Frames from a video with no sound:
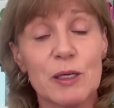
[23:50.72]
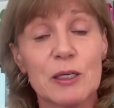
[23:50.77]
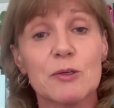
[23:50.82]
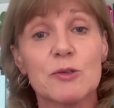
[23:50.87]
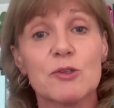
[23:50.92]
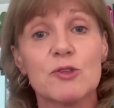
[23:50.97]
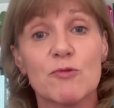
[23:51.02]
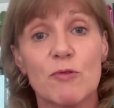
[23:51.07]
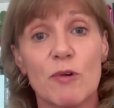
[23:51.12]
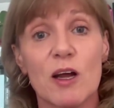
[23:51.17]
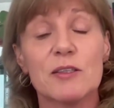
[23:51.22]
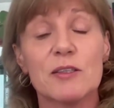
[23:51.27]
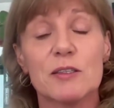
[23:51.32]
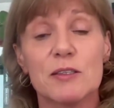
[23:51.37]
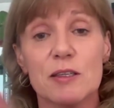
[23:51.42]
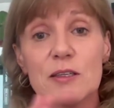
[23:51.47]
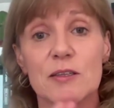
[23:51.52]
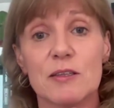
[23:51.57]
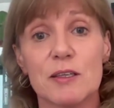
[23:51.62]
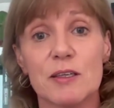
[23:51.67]
pills
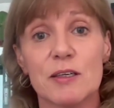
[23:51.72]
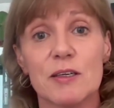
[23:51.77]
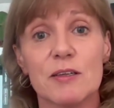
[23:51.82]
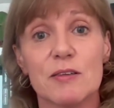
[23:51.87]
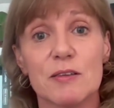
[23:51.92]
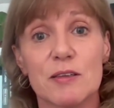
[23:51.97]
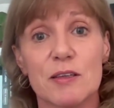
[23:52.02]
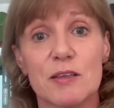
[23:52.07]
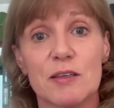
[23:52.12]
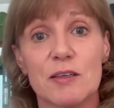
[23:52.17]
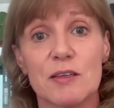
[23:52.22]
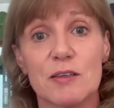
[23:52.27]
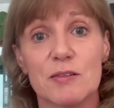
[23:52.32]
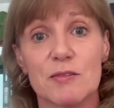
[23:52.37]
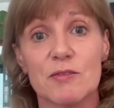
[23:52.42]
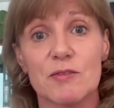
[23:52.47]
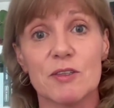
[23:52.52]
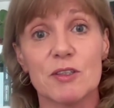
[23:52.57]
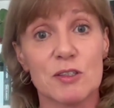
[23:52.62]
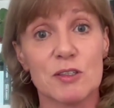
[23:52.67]
rather than
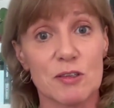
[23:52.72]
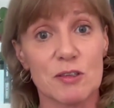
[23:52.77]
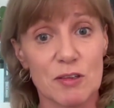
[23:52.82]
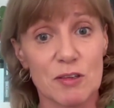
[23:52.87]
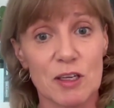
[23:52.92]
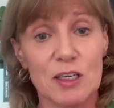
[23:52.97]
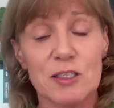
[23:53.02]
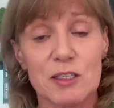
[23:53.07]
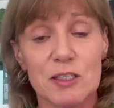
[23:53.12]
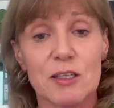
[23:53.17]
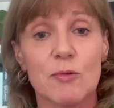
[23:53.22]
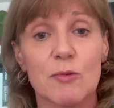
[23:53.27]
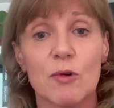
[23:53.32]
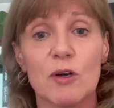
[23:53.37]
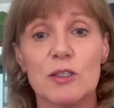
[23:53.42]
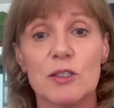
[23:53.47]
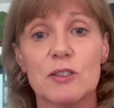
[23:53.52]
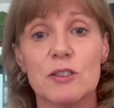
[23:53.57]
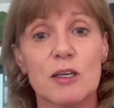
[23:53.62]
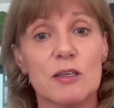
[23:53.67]
the synthetic
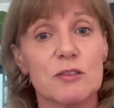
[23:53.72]
ones,